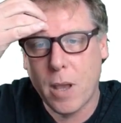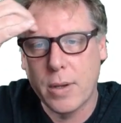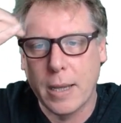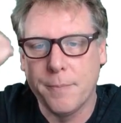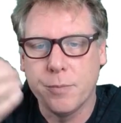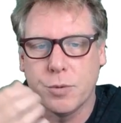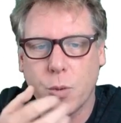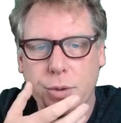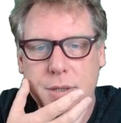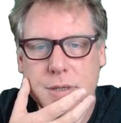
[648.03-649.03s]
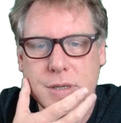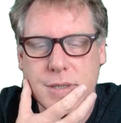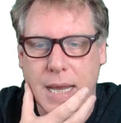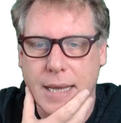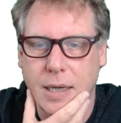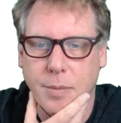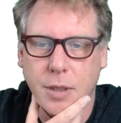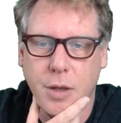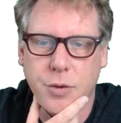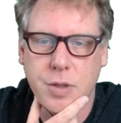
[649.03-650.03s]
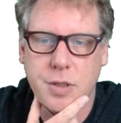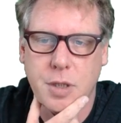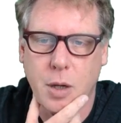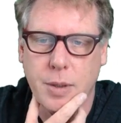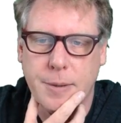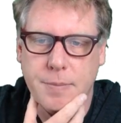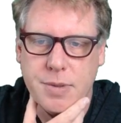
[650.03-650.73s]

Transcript: Okay, so what this is saying, I'm going to go through this slowly.